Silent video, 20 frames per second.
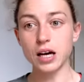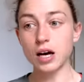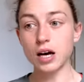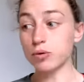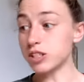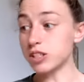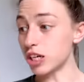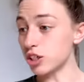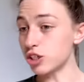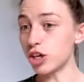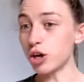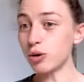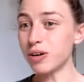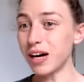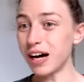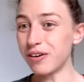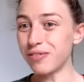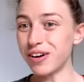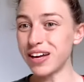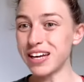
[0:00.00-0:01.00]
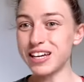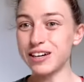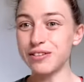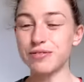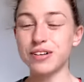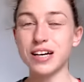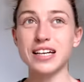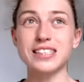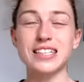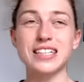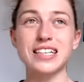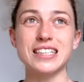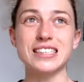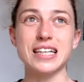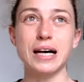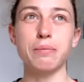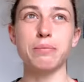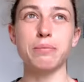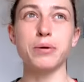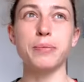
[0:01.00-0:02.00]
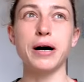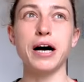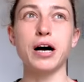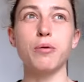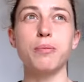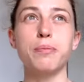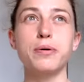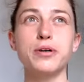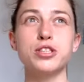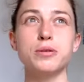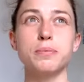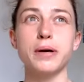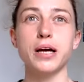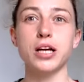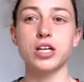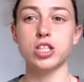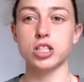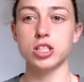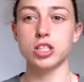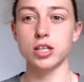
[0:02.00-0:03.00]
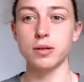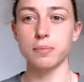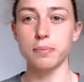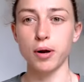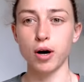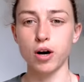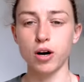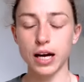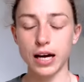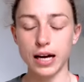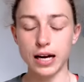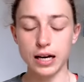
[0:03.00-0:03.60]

which I don't have any of as an example, but I will put some pictures in the blog.